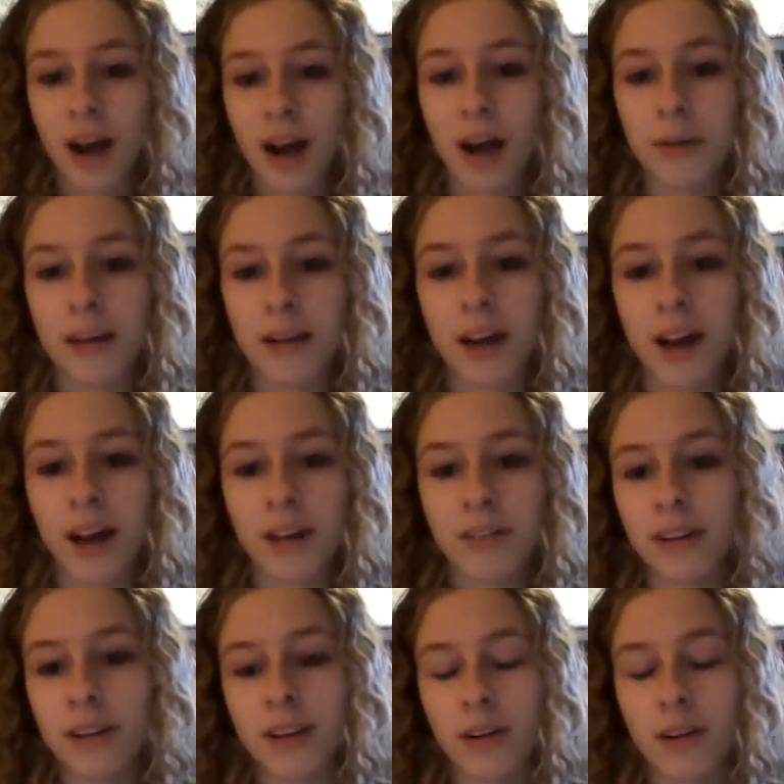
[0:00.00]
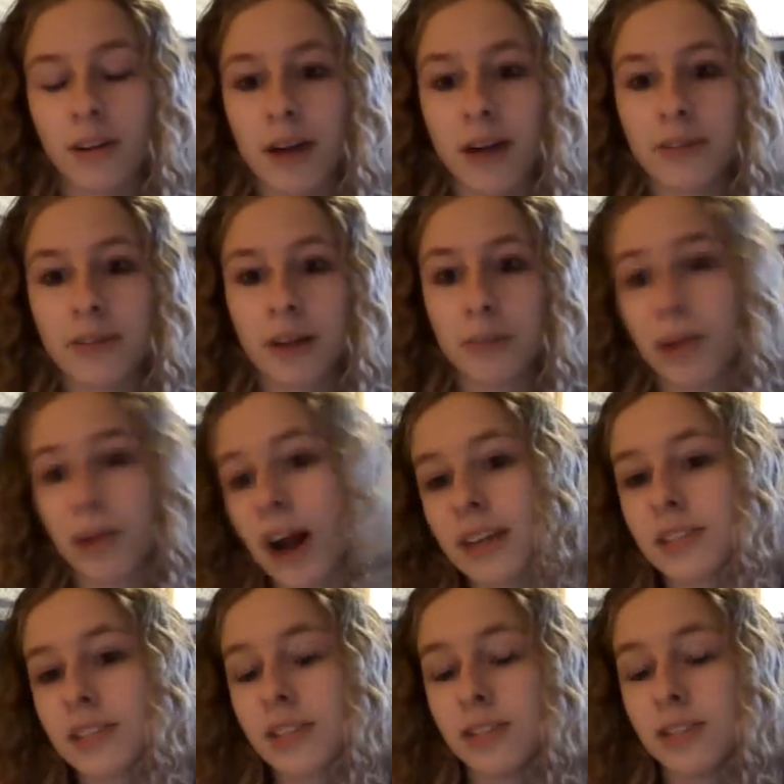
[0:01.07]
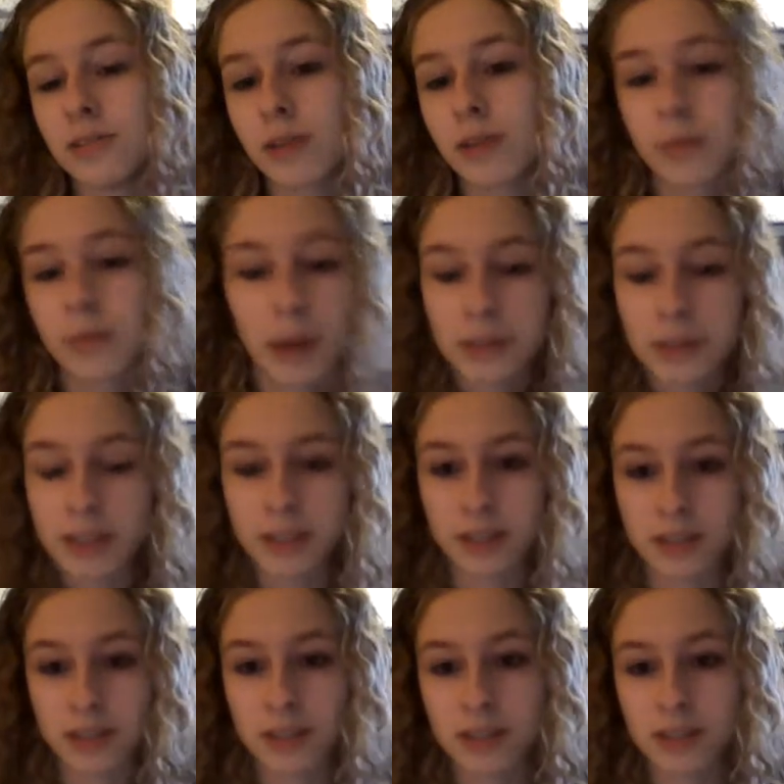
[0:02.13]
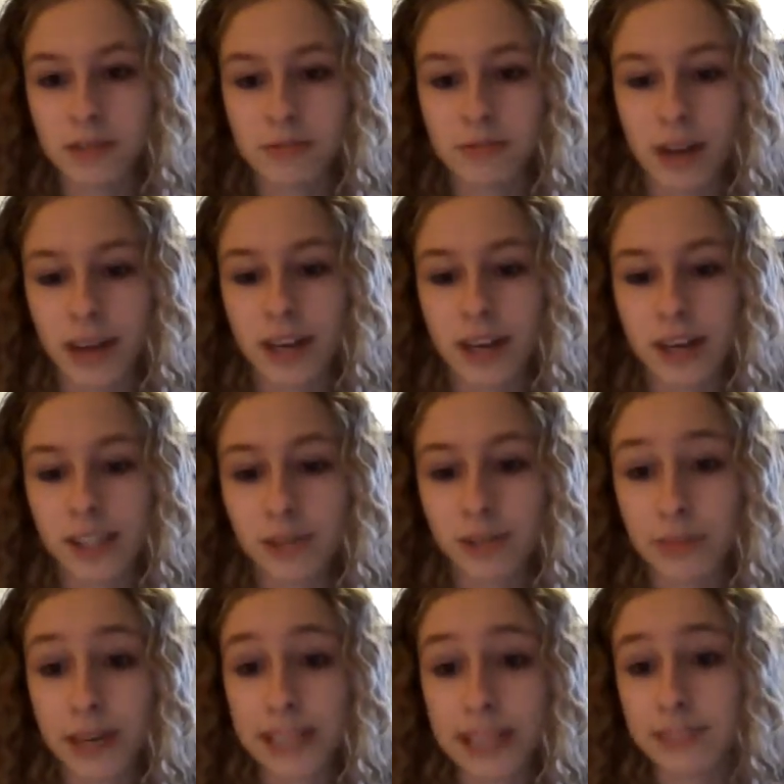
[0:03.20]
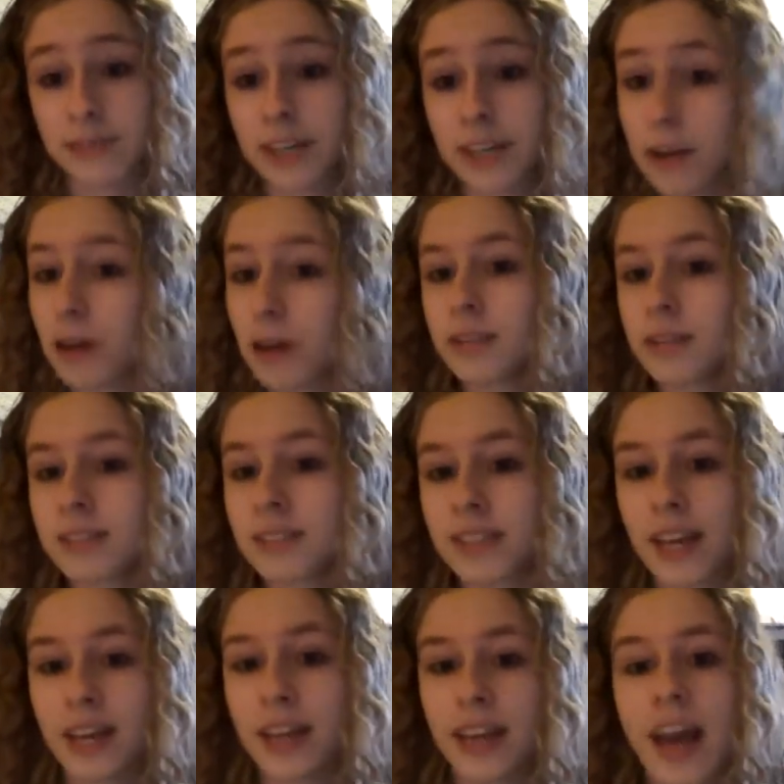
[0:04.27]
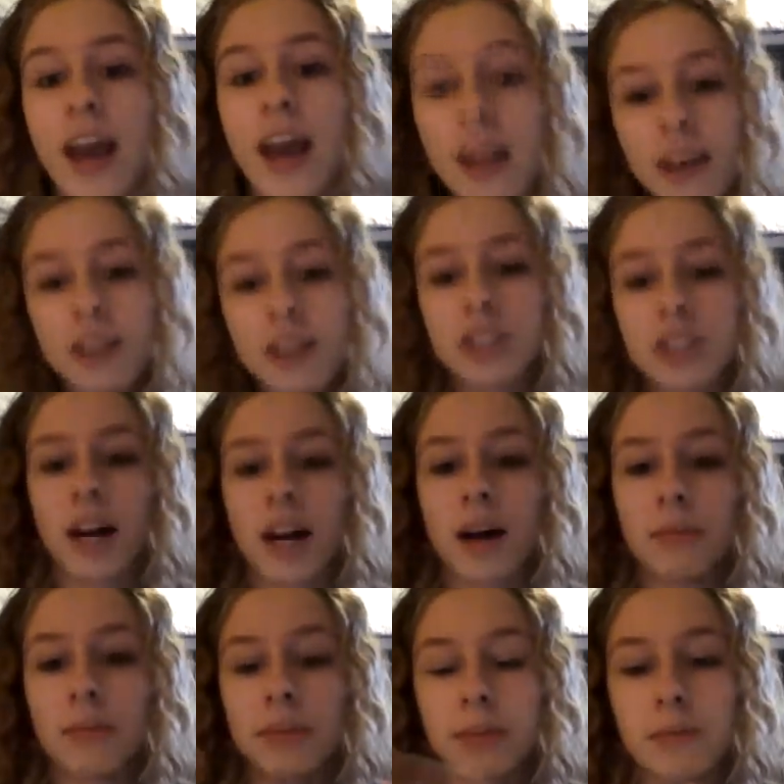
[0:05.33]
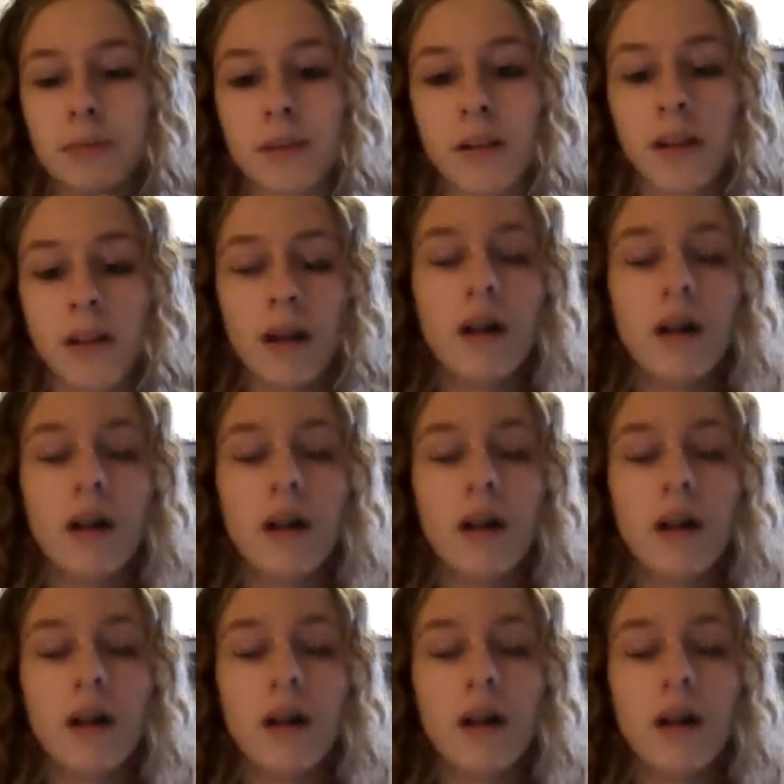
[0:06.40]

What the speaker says: I mean, I don't really know how I would get a prize to you. I'll probably just recognize you in my next video and say, like, hey, good job, people.